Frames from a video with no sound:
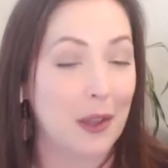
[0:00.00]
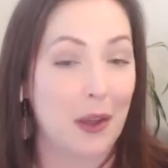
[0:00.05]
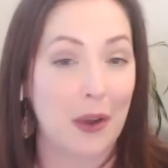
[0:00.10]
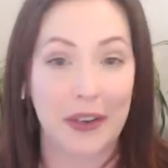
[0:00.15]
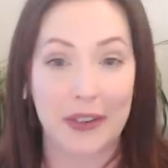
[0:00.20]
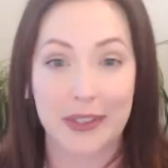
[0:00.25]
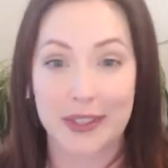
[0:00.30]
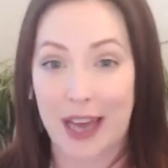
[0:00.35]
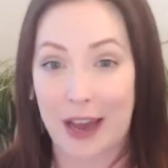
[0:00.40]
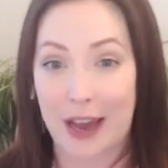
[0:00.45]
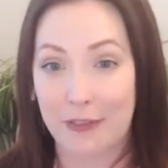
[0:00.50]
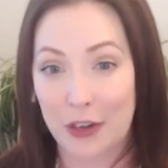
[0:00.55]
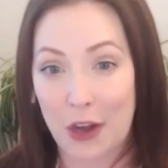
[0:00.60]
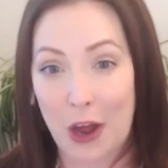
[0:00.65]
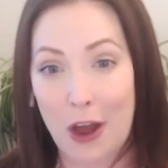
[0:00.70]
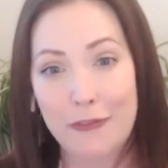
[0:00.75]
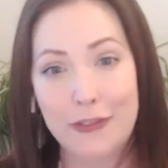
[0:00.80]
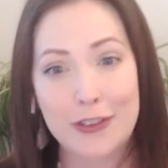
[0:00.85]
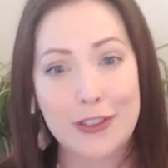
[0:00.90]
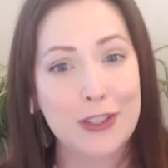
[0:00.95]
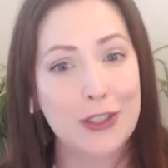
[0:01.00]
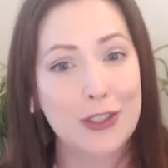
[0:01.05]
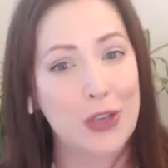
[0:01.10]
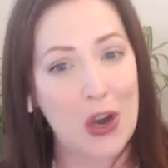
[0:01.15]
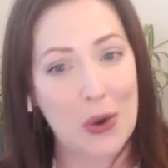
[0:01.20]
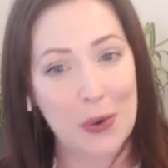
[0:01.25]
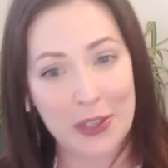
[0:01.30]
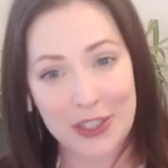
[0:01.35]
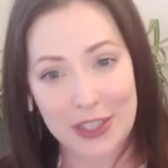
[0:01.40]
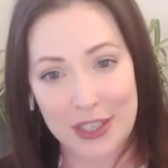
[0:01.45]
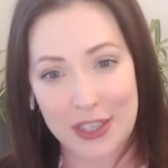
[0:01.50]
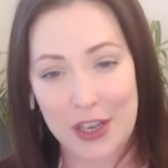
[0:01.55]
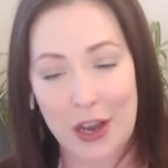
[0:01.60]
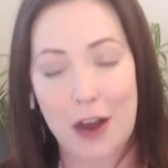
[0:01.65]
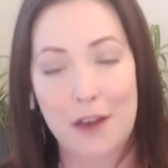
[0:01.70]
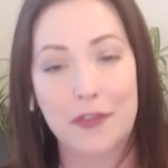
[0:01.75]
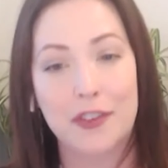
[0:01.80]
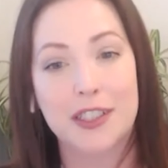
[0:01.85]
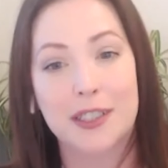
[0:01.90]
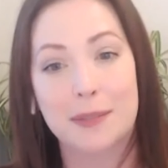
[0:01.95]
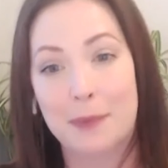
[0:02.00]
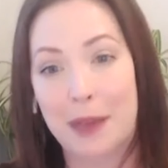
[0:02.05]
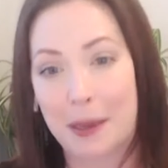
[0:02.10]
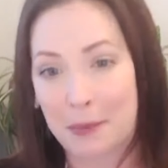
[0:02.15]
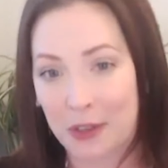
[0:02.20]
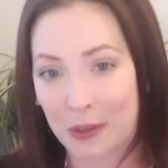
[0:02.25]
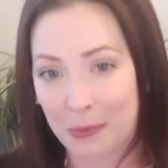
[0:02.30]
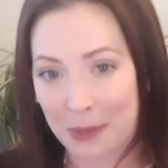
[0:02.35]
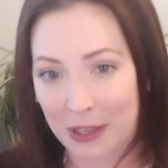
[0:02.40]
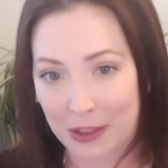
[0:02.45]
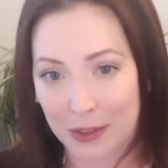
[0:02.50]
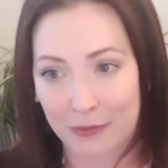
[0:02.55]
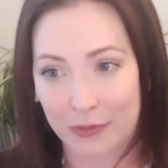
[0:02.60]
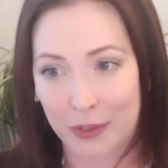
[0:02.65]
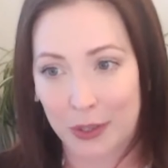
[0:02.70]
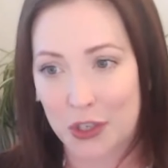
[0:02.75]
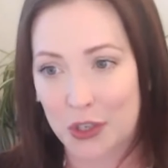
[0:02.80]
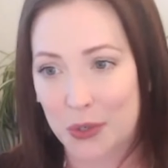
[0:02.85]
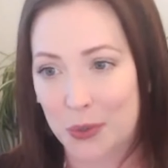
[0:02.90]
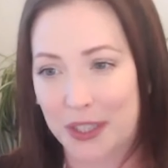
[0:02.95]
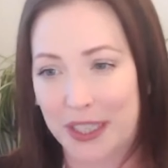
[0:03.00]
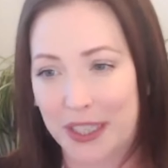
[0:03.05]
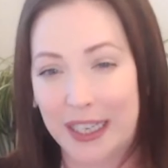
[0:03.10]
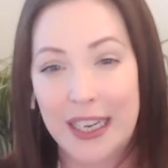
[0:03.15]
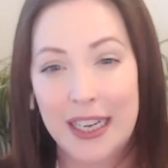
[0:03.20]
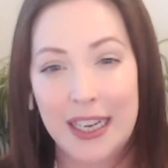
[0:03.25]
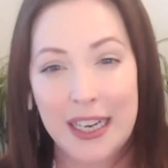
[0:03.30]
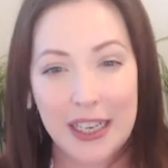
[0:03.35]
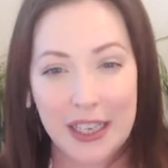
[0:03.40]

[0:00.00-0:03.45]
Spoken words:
Lawyers have an office, you go into the office, maybe you meet them virtually.